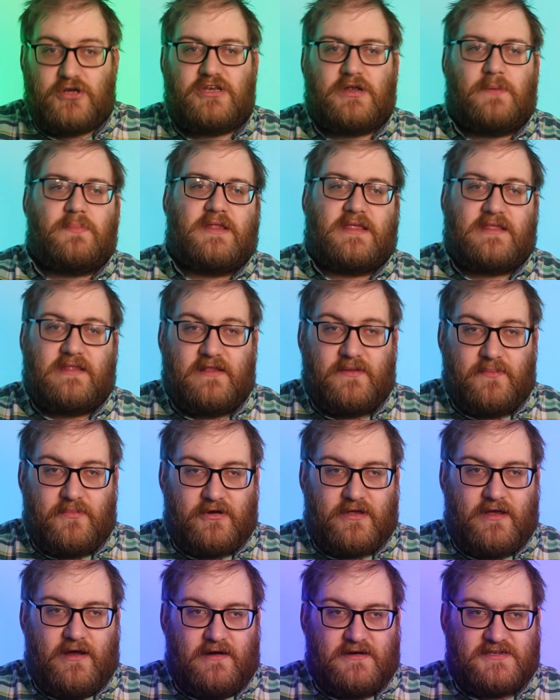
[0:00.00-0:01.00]
doubling the number
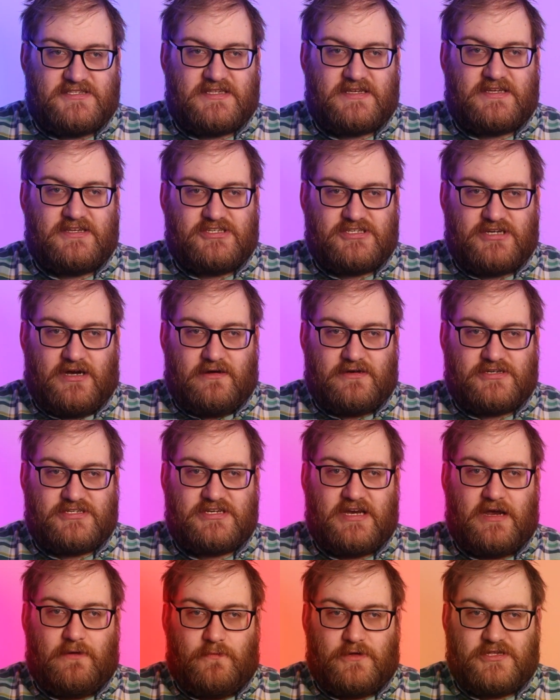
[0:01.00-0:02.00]
of cars that can charge
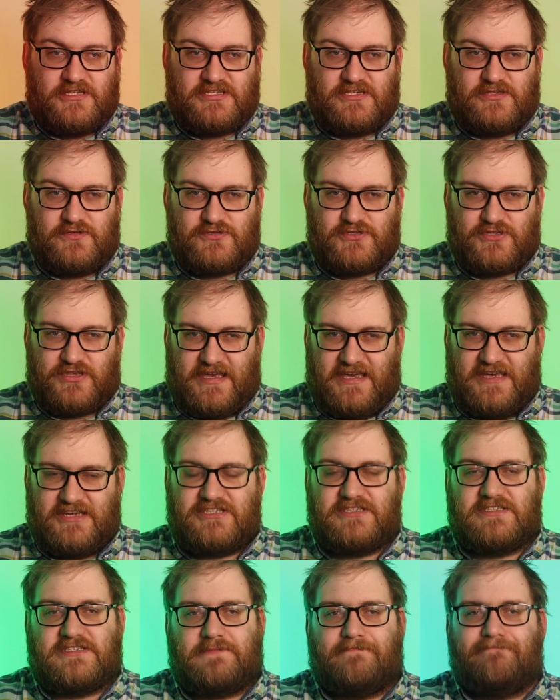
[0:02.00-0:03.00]
at once at those
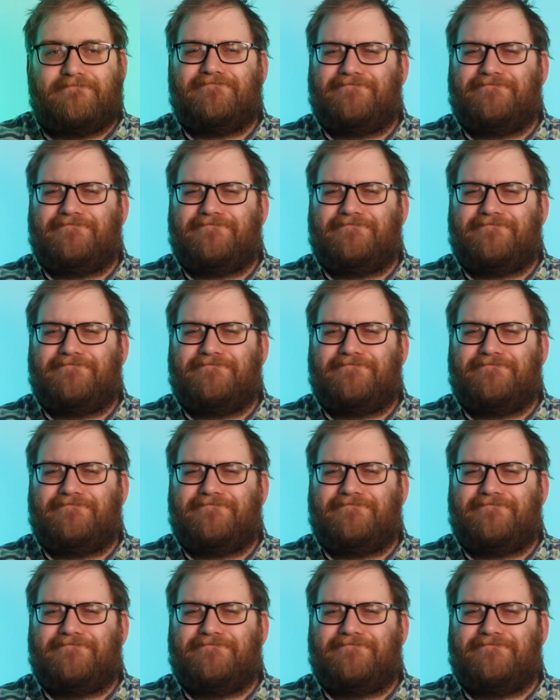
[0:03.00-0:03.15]
locations,